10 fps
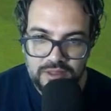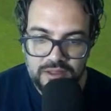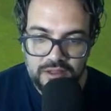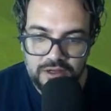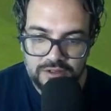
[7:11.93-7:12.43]

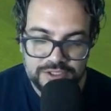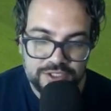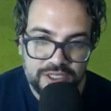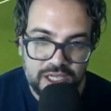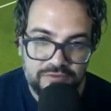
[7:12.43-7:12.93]
Alonso
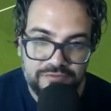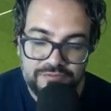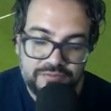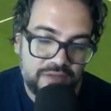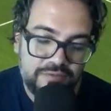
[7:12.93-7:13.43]
gave
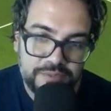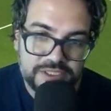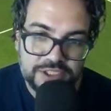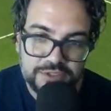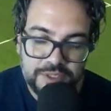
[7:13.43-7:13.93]
the
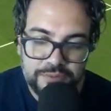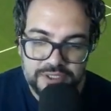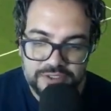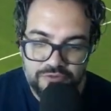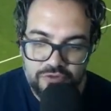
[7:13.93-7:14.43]
possession away, put
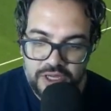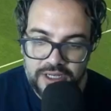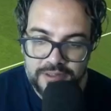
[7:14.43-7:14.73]
us right under